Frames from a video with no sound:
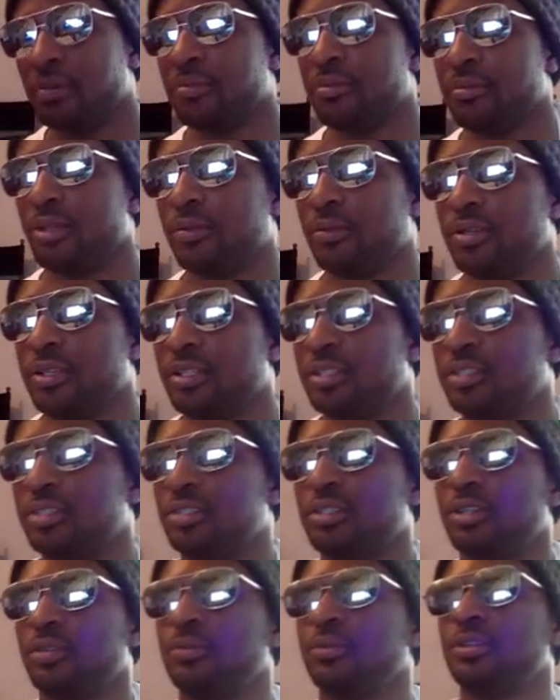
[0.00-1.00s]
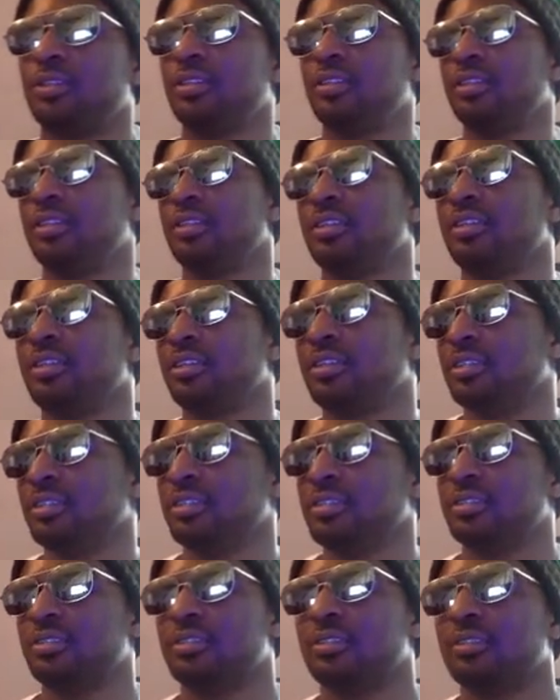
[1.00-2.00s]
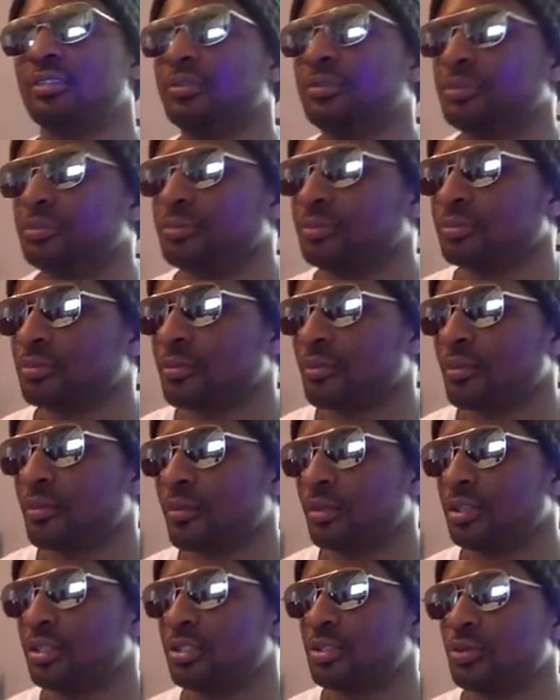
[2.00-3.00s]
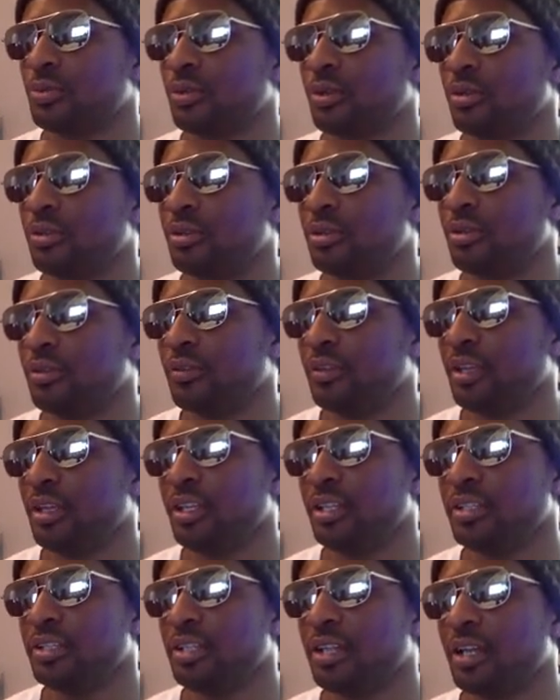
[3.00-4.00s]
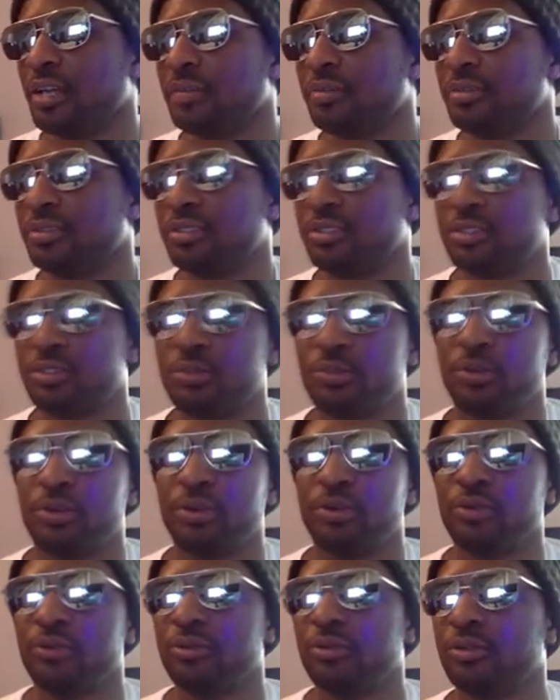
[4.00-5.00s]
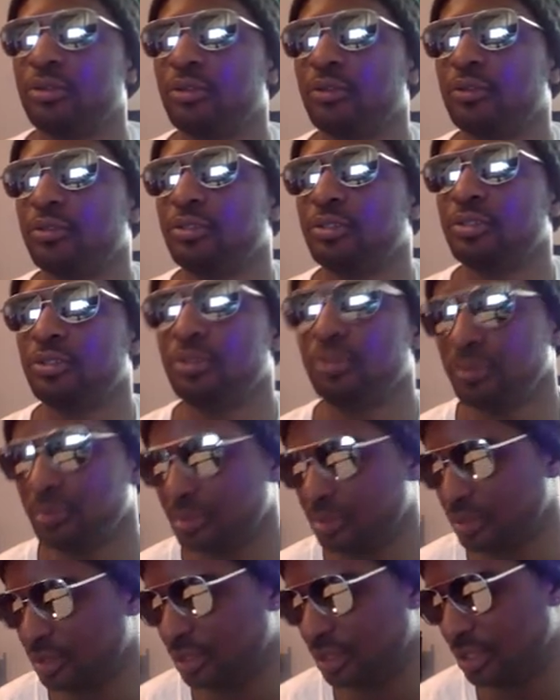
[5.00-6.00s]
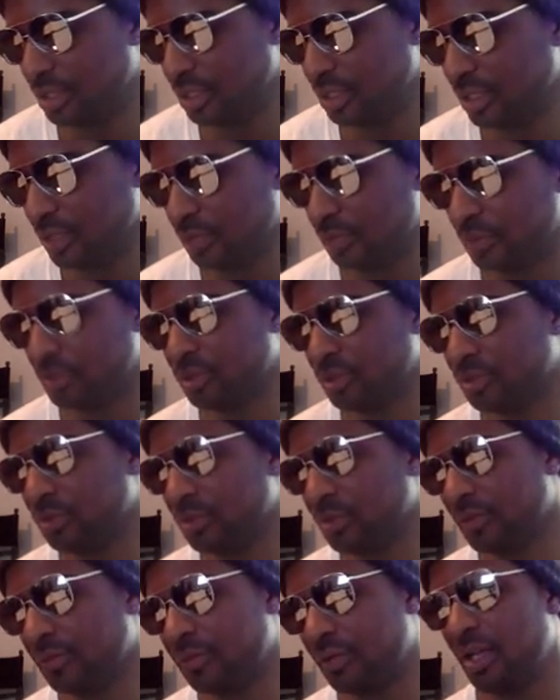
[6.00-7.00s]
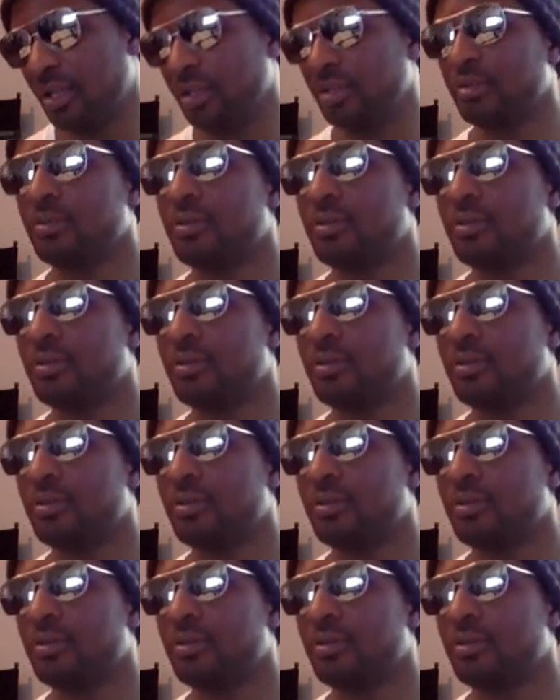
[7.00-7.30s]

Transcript: that we can start with is the square root of 8 times the square root of 2 is equal to what value?